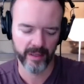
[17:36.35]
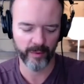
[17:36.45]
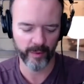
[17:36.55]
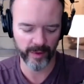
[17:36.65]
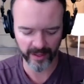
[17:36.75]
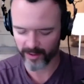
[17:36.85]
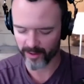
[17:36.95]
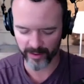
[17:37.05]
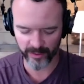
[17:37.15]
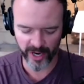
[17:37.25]
within
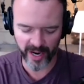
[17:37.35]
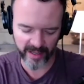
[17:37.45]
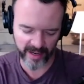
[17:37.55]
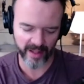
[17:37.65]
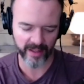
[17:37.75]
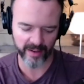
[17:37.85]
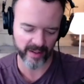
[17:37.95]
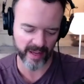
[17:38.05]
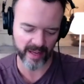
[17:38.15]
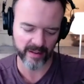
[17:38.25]
your giant dolly and
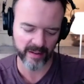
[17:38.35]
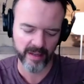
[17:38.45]
all that.